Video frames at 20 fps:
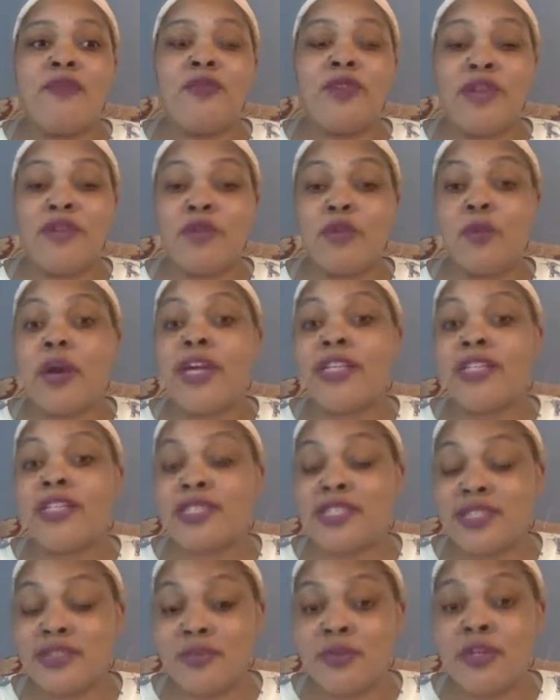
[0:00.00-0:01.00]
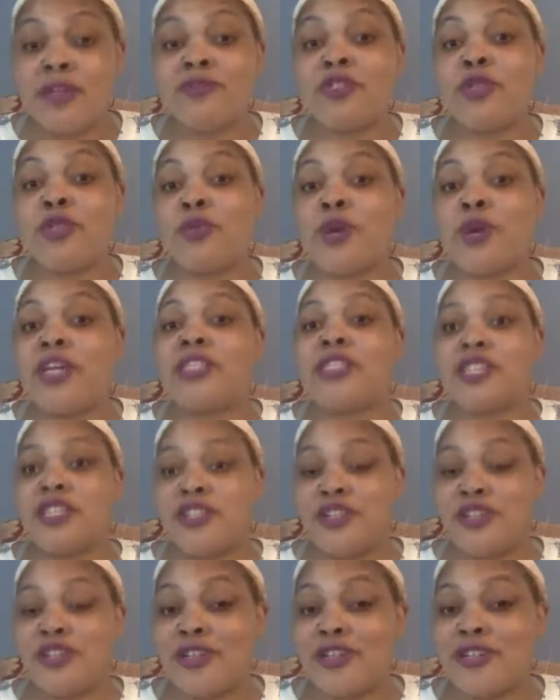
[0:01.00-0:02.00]
we have two white
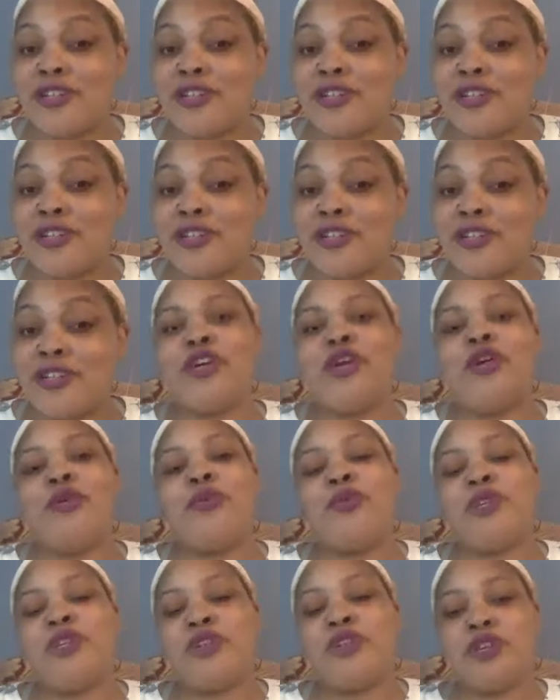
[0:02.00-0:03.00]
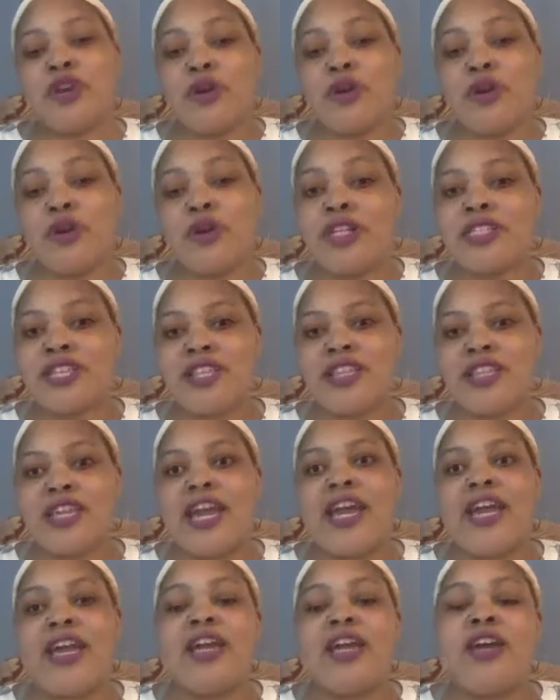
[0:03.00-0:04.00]
senators. You know, when you go on to
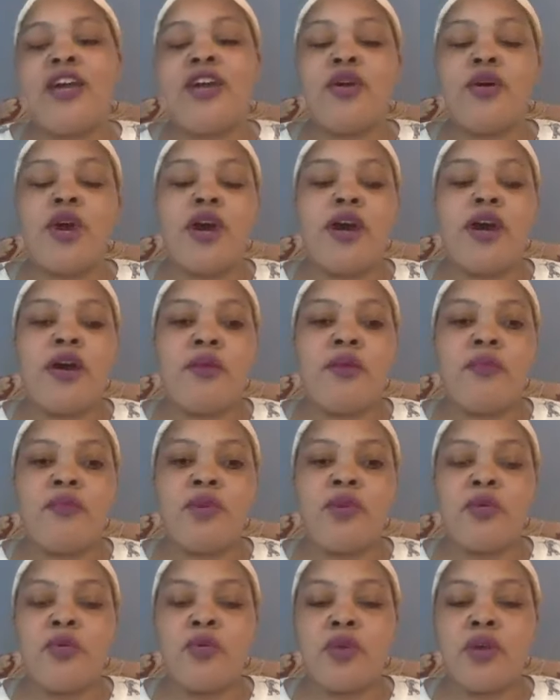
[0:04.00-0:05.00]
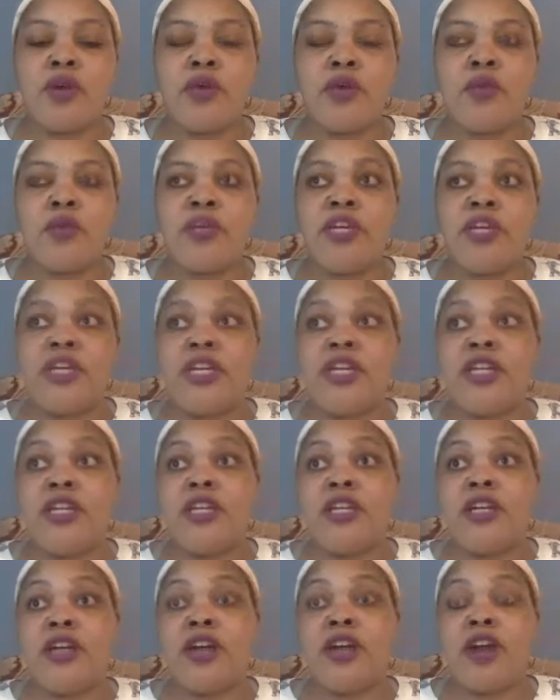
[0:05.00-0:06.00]
that,
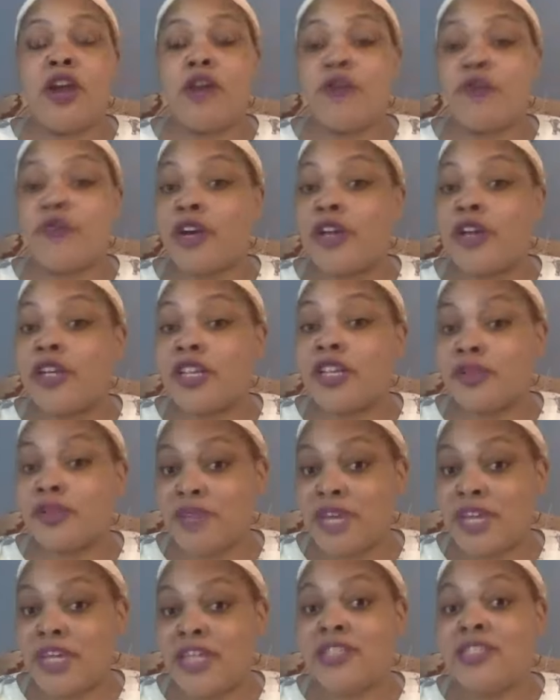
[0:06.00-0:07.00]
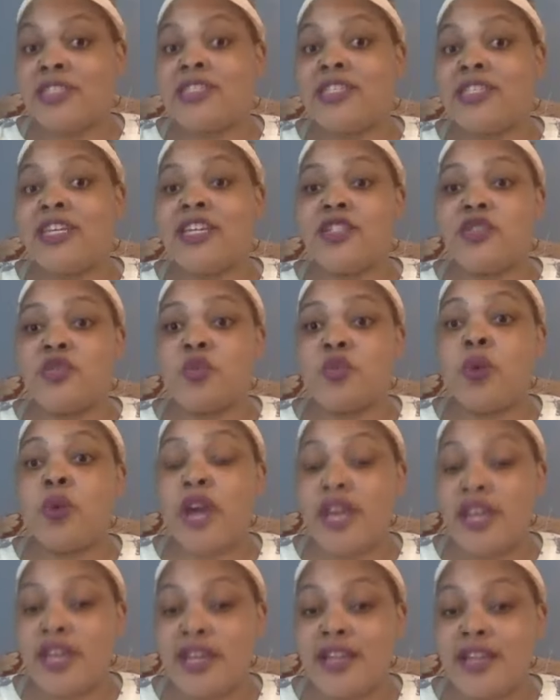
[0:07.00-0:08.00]
our funding base is
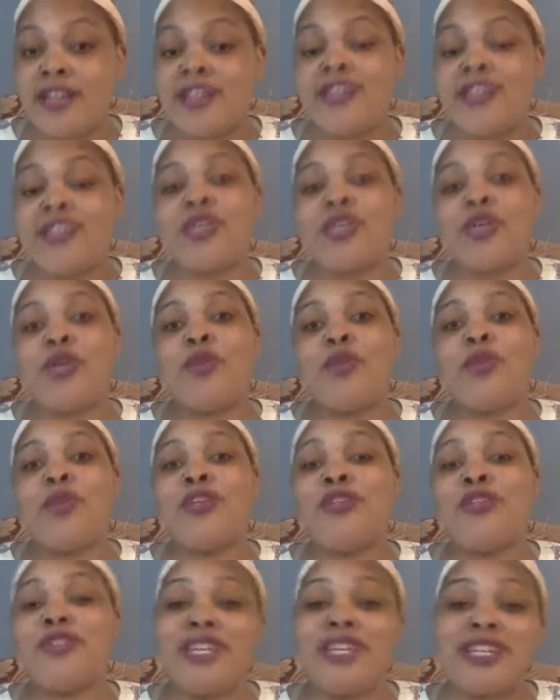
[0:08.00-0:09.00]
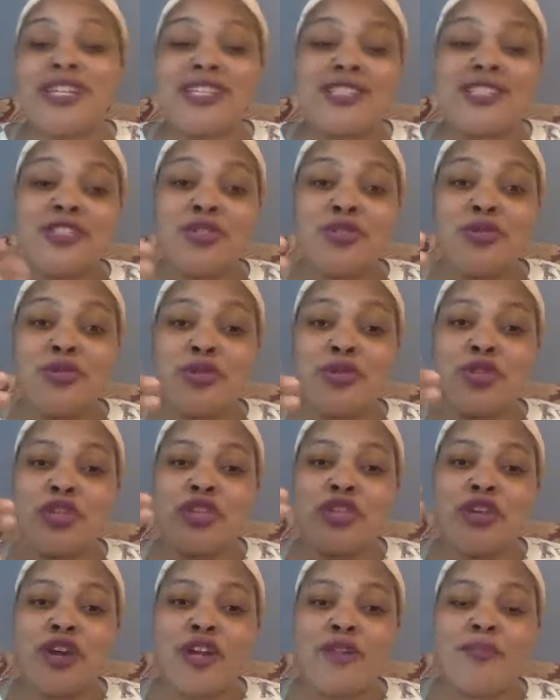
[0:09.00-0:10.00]
white. So when you get into
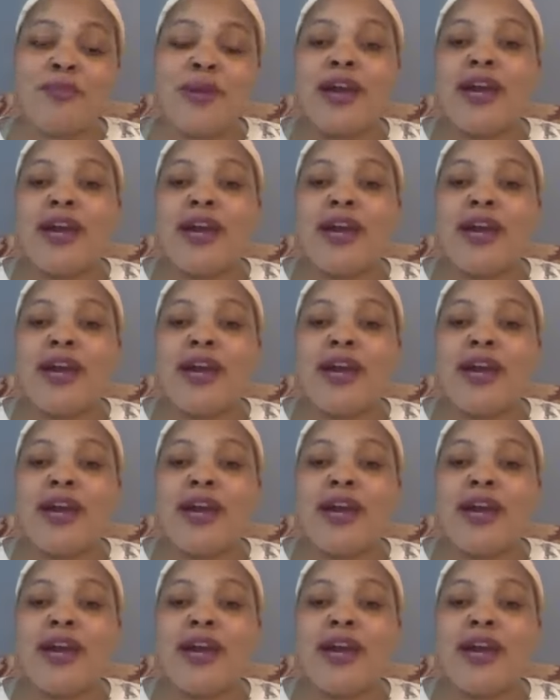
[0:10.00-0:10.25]
the thought